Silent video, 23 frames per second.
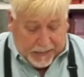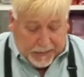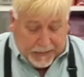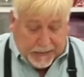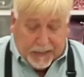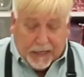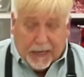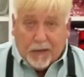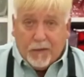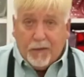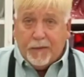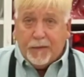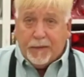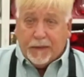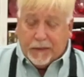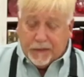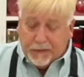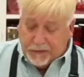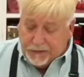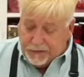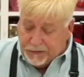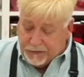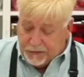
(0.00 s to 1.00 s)
Now what we're
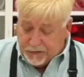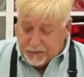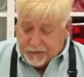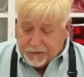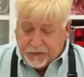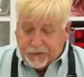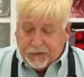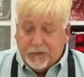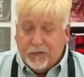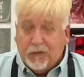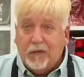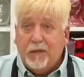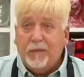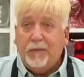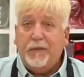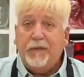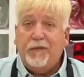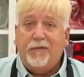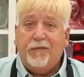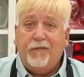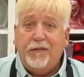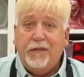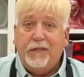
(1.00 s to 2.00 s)
going to do, to start
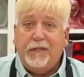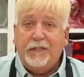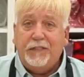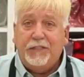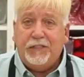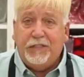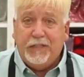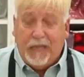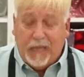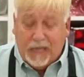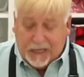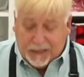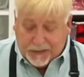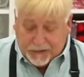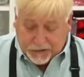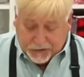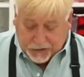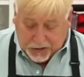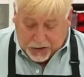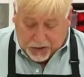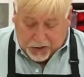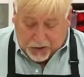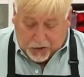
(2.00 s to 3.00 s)
with a finished
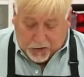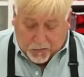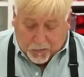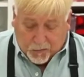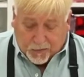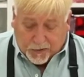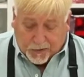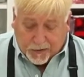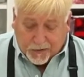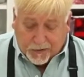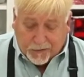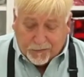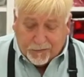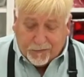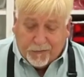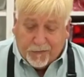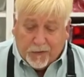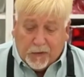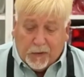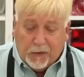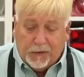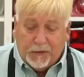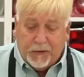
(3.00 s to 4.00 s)
edge, we're going to
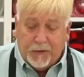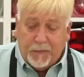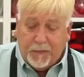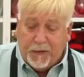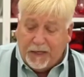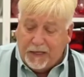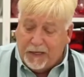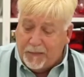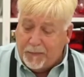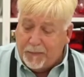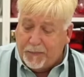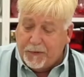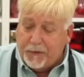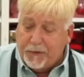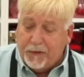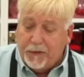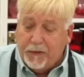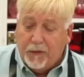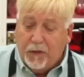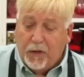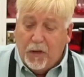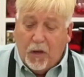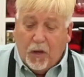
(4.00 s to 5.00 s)
fold the
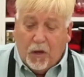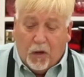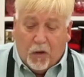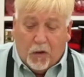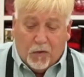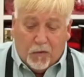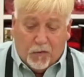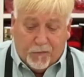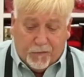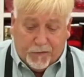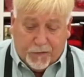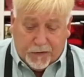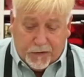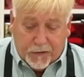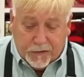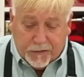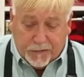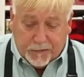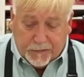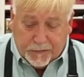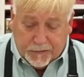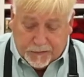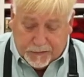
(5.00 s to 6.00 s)
paper over.
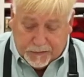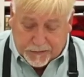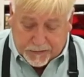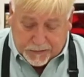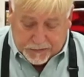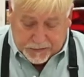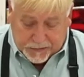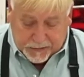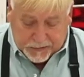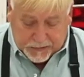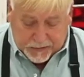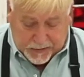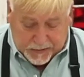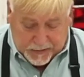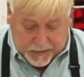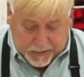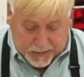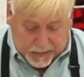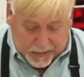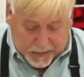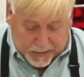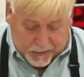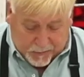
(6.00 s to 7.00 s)

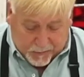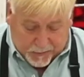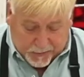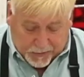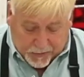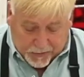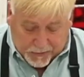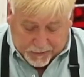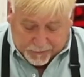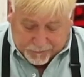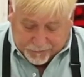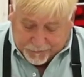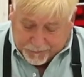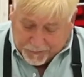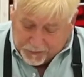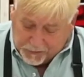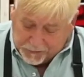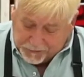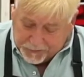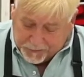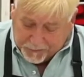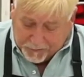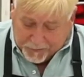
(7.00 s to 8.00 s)
We're going to
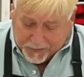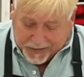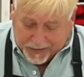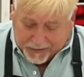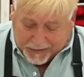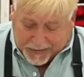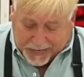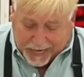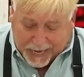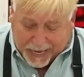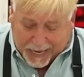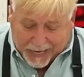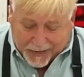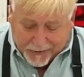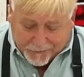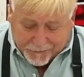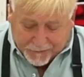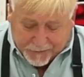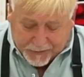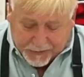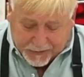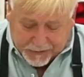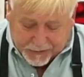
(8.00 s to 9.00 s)
fold about a
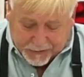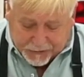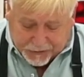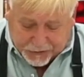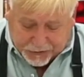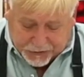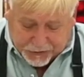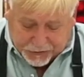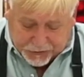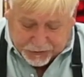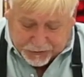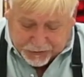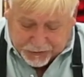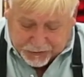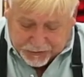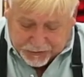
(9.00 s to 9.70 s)
½ inch